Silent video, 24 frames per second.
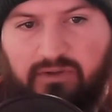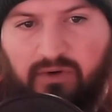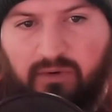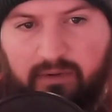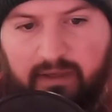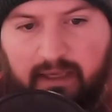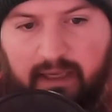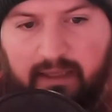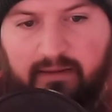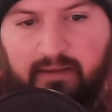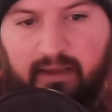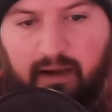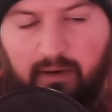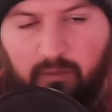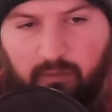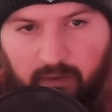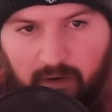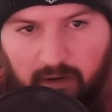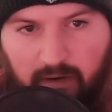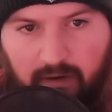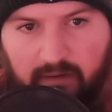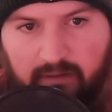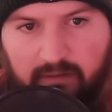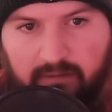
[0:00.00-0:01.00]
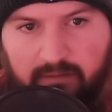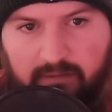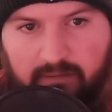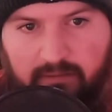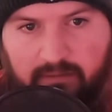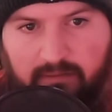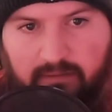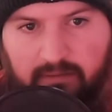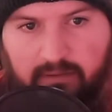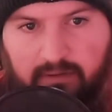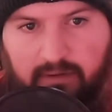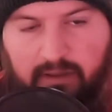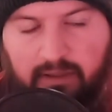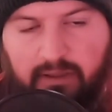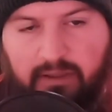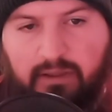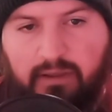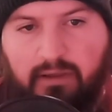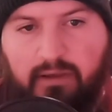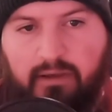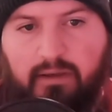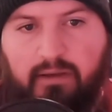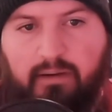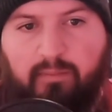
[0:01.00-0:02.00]
hit that wall,
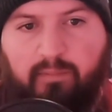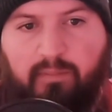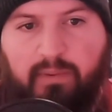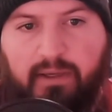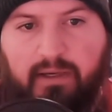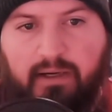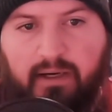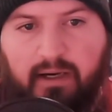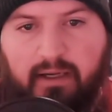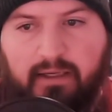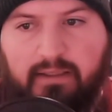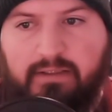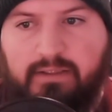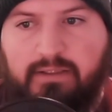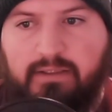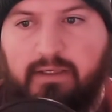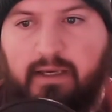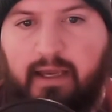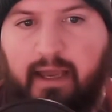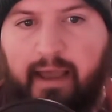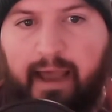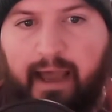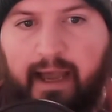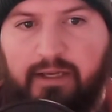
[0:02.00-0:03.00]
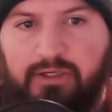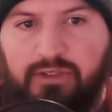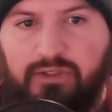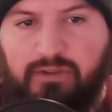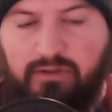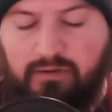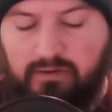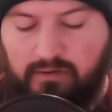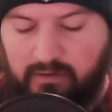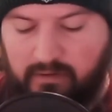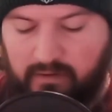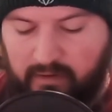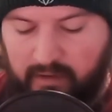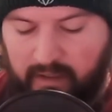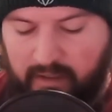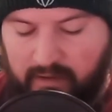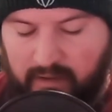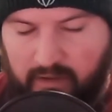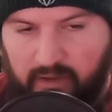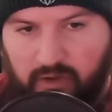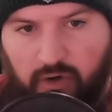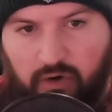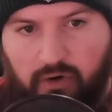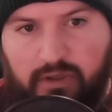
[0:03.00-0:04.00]
because Ash, it
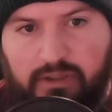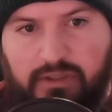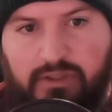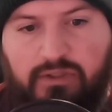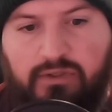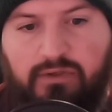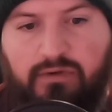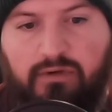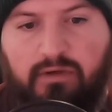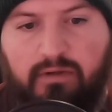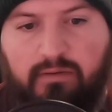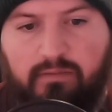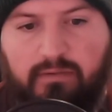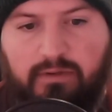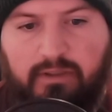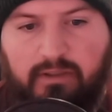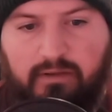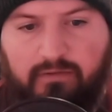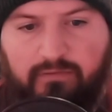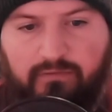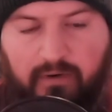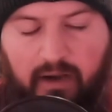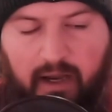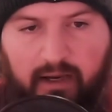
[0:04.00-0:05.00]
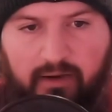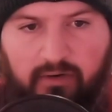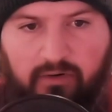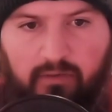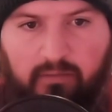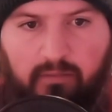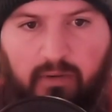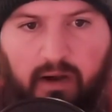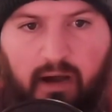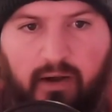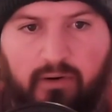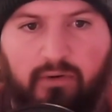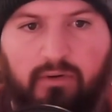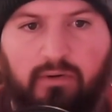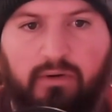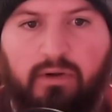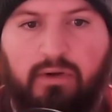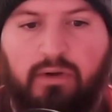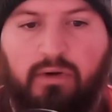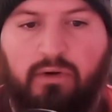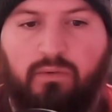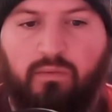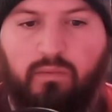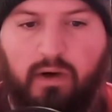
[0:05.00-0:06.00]
encourages you to define your model
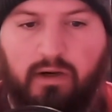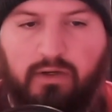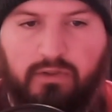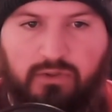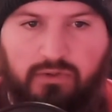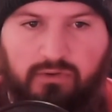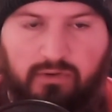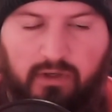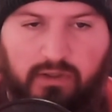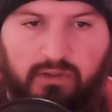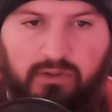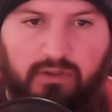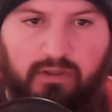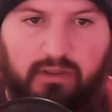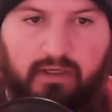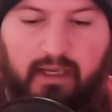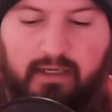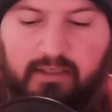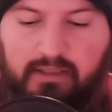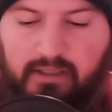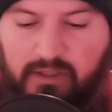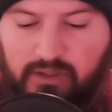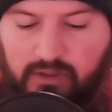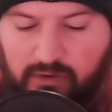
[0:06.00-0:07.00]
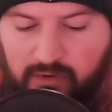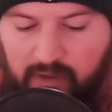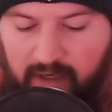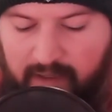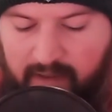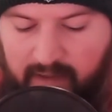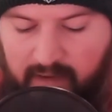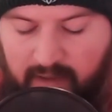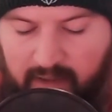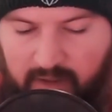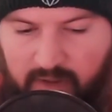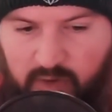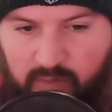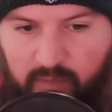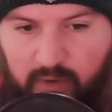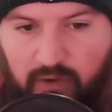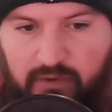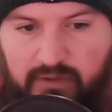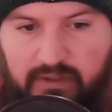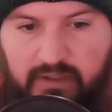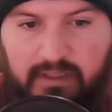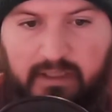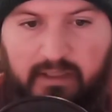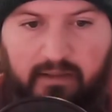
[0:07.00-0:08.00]
well structured, and it
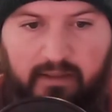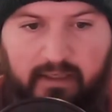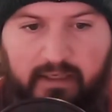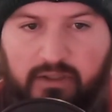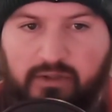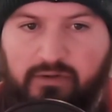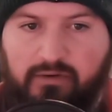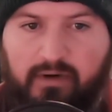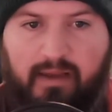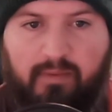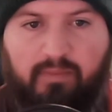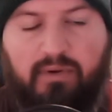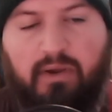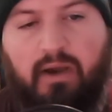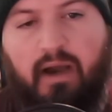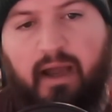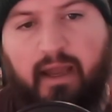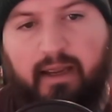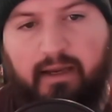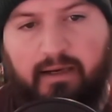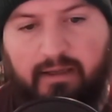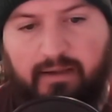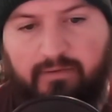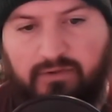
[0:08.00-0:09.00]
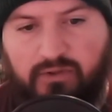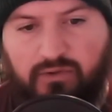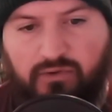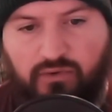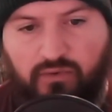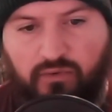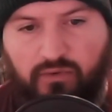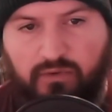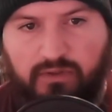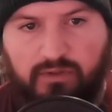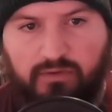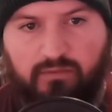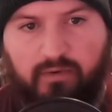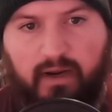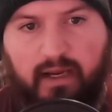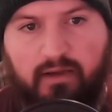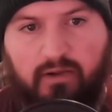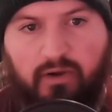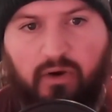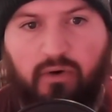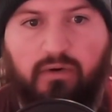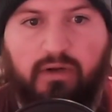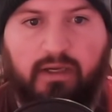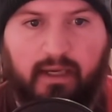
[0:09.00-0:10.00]
exposes an Elixir API. It gives you tools to write
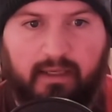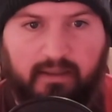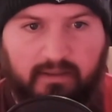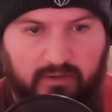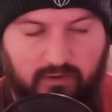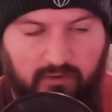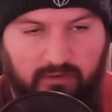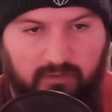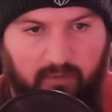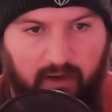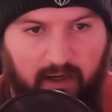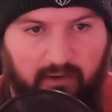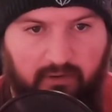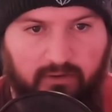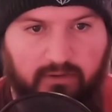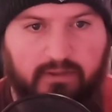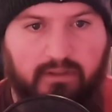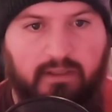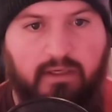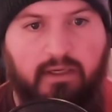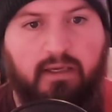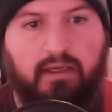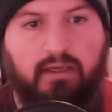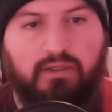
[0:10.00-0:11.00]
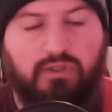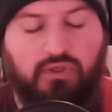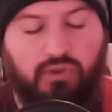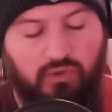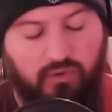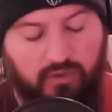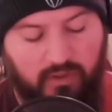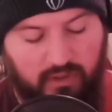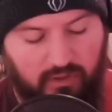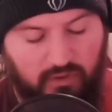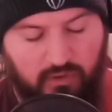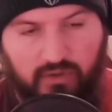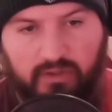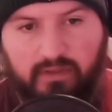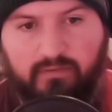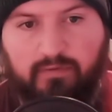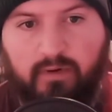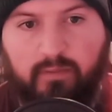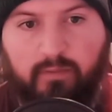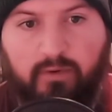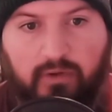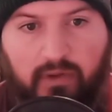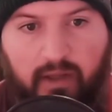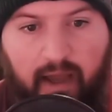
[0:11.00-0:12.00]
code against those models so you can use it
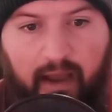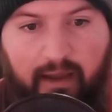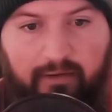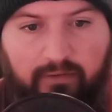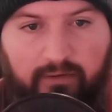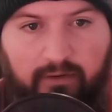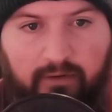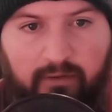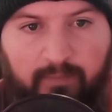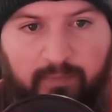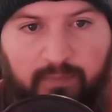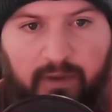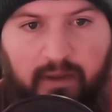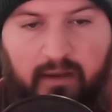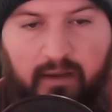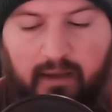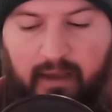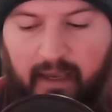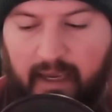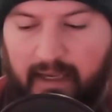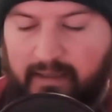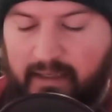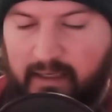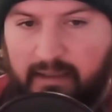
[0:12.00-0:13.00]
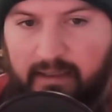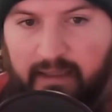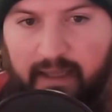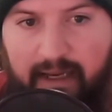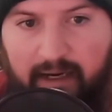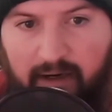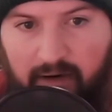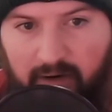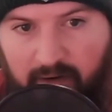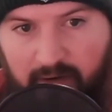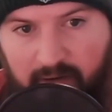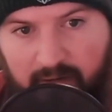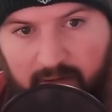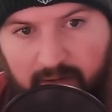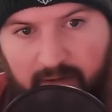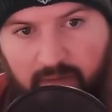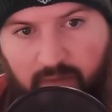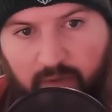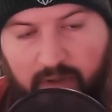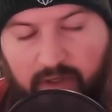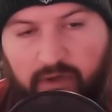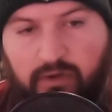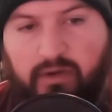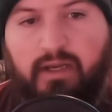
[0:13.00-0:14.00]
from your LiveView. And then later,
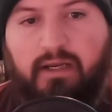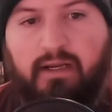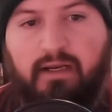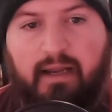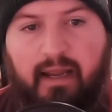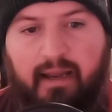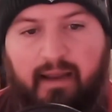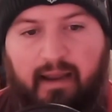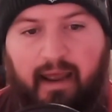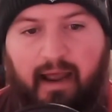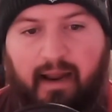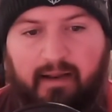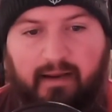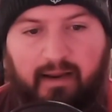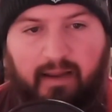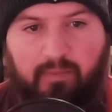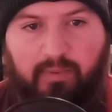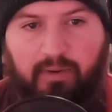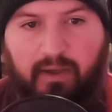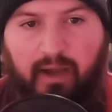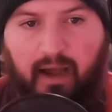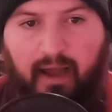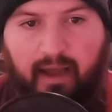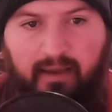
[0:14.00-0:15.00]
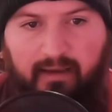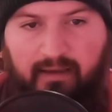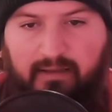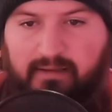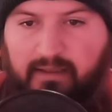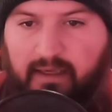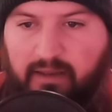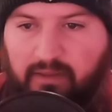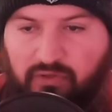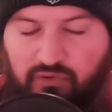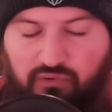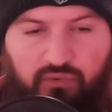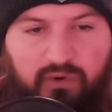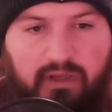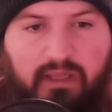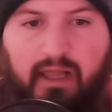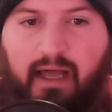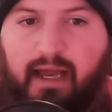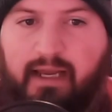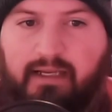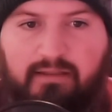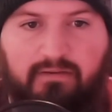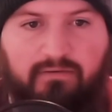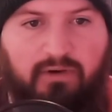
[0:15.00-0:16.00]
when you need to add an API, it's like 3
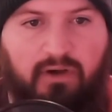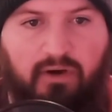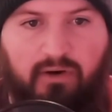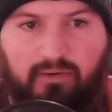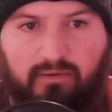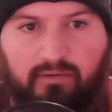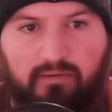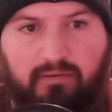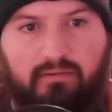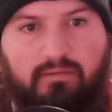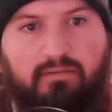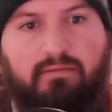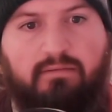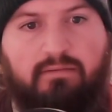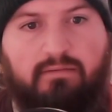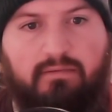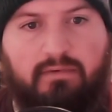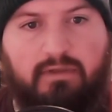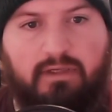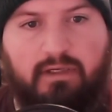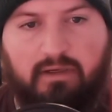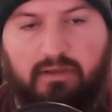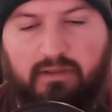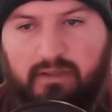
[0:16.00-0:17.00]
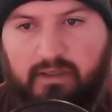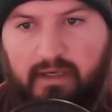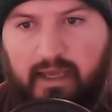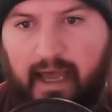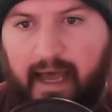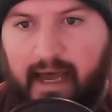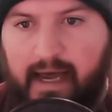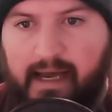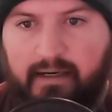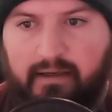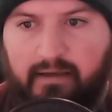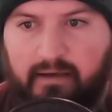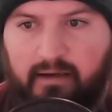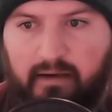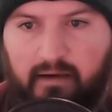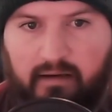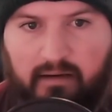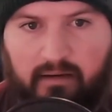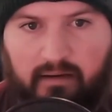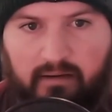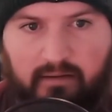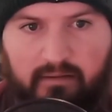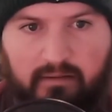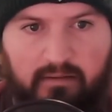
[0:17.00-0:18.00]
lines of code to add
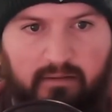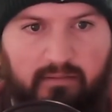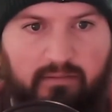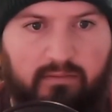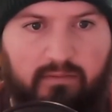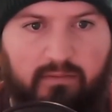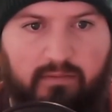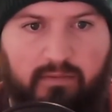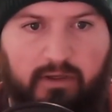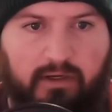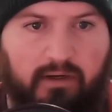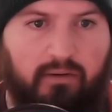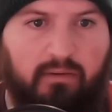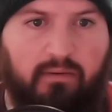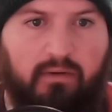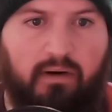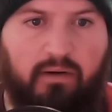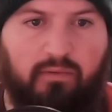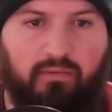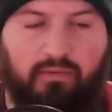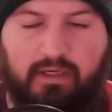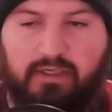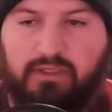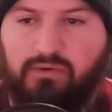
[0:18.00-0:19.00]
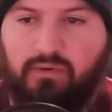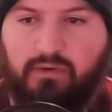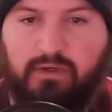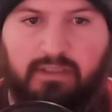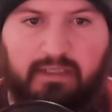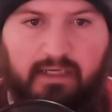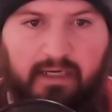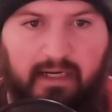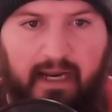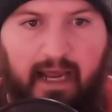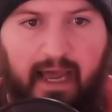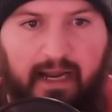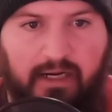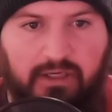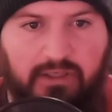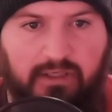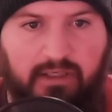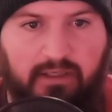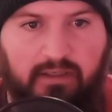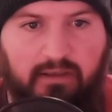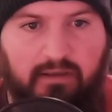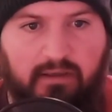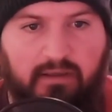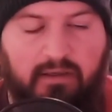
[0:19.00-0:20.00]
a resource and an
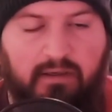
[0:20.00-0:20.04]
action